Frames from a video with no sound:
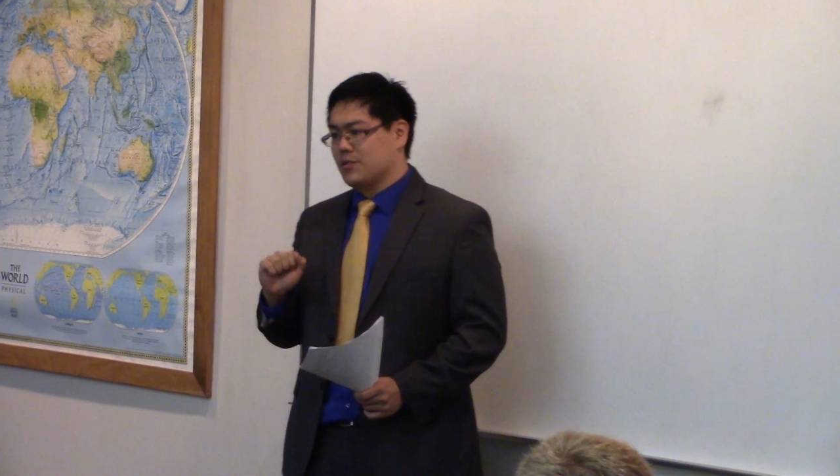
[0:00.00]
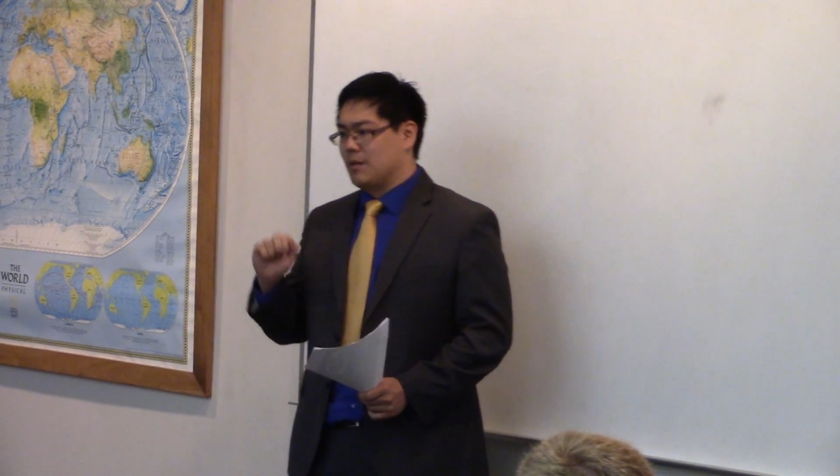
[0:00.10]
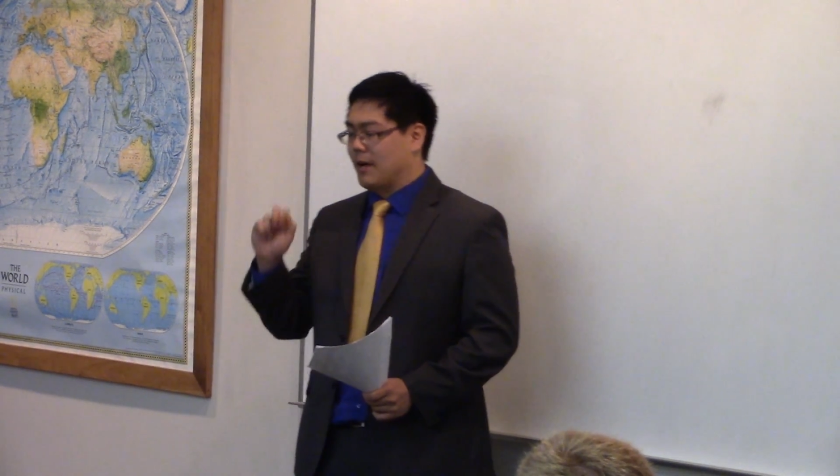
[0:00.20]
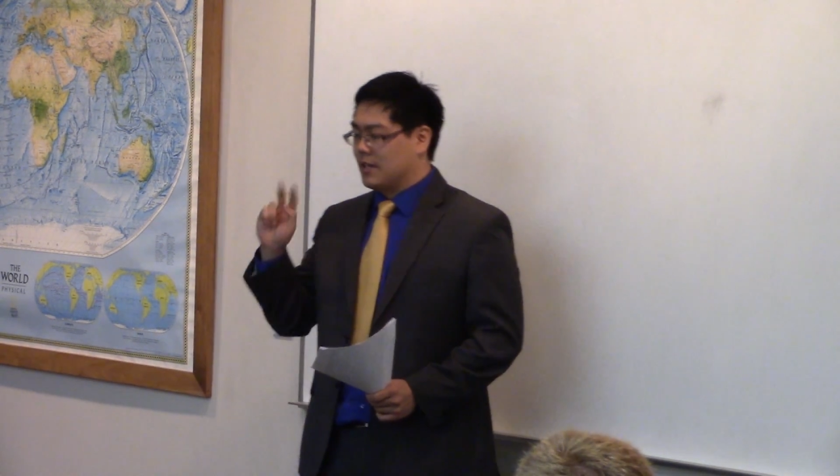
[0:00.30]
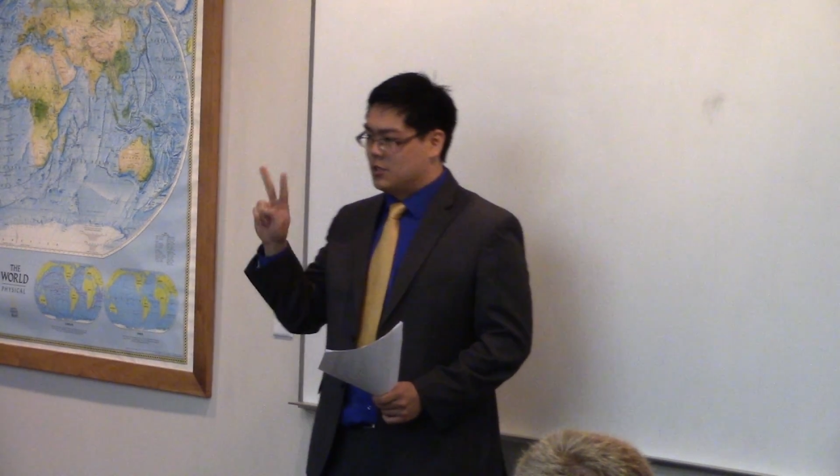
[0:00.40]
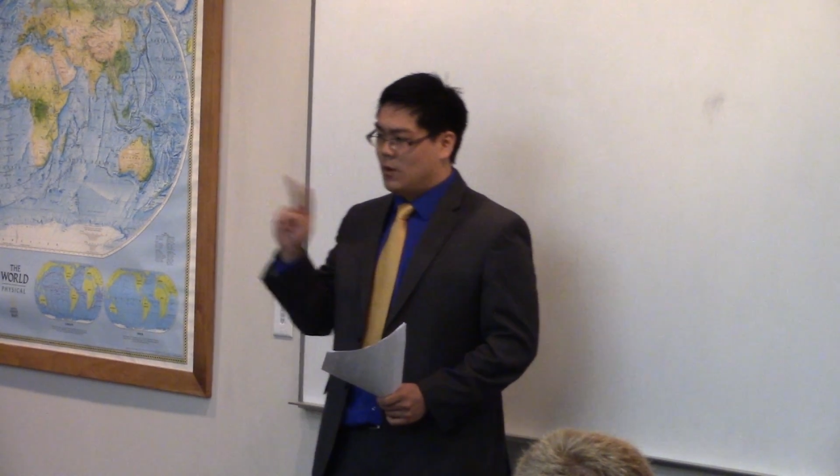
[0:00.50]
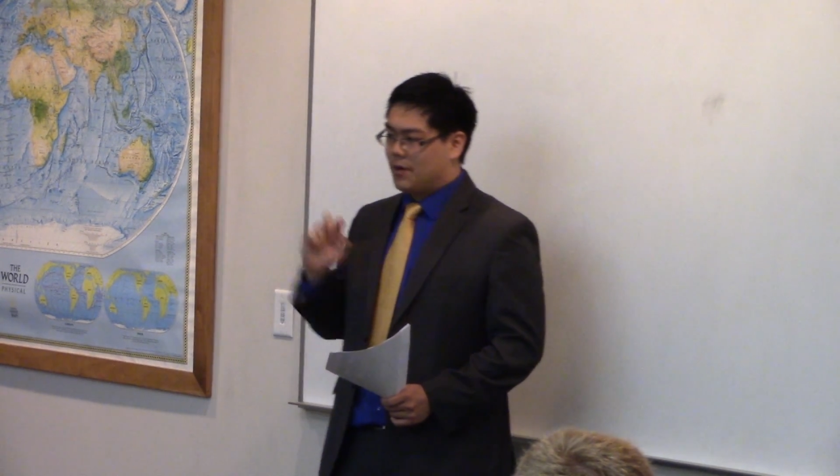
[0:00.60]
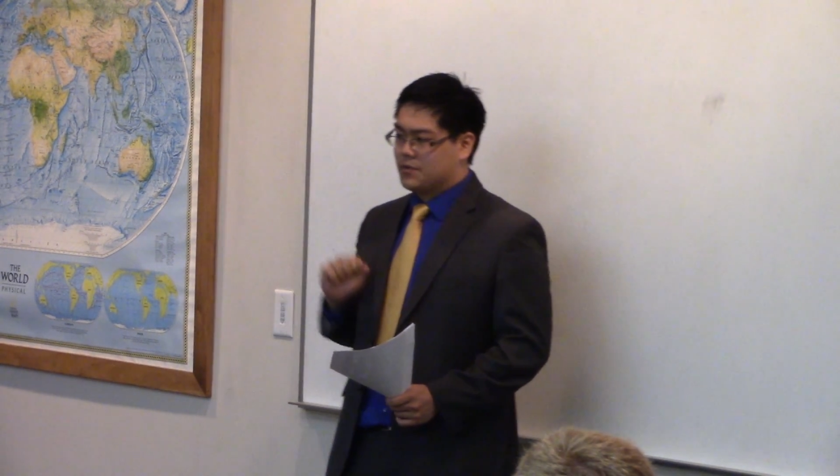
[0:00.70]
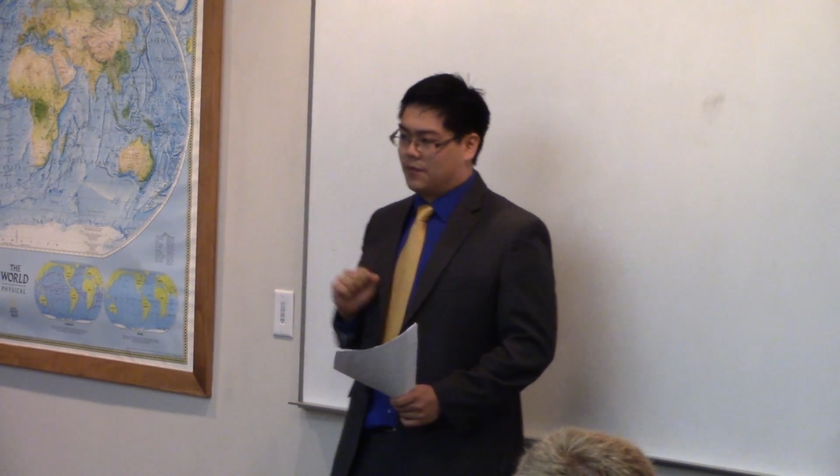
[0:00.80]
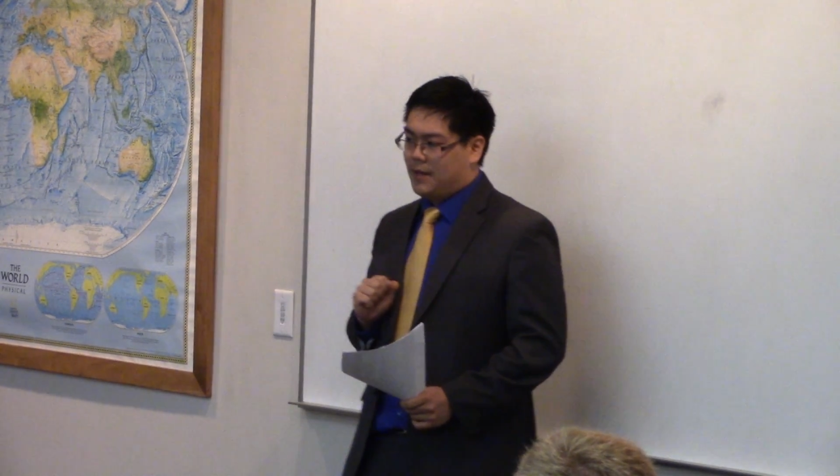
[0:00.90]
and about 2
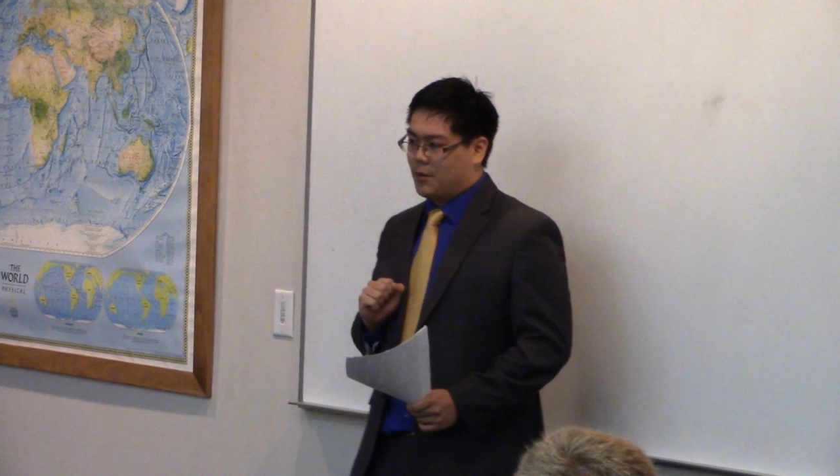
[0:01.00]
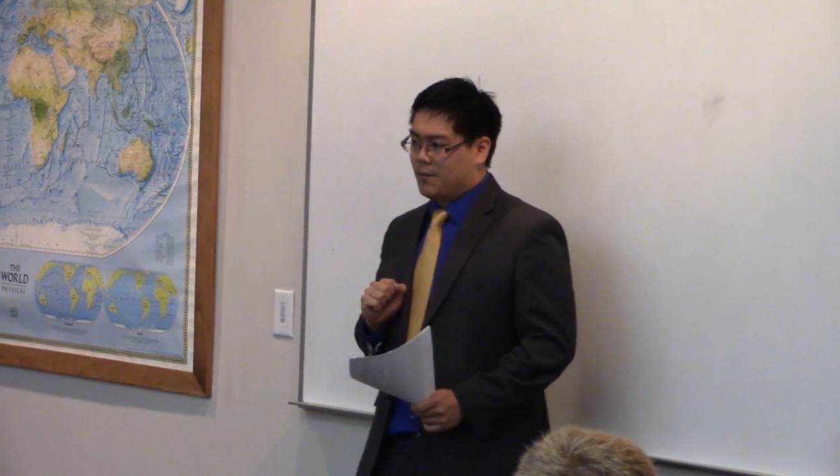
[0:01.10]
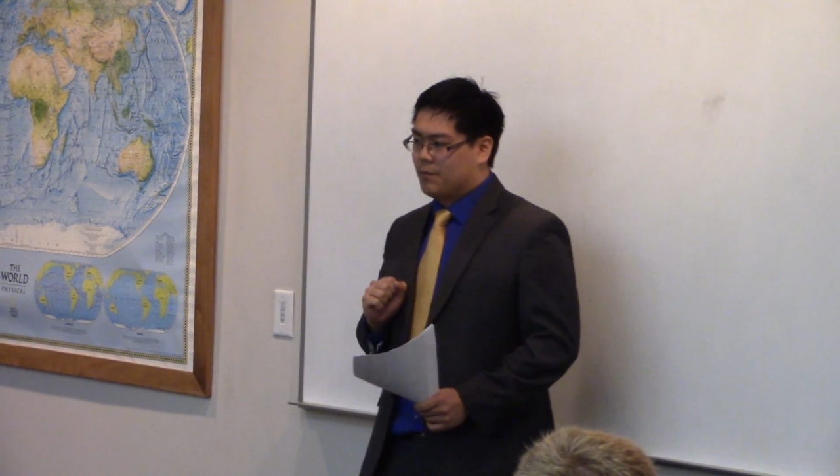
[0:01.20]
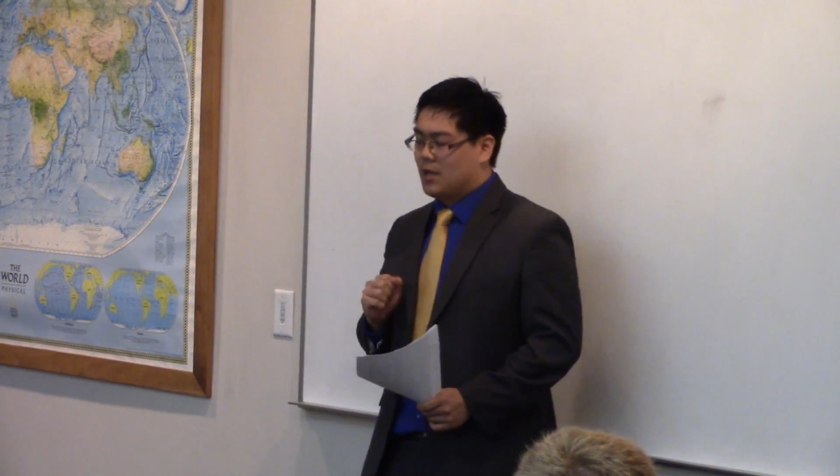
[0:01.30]
hours of labor,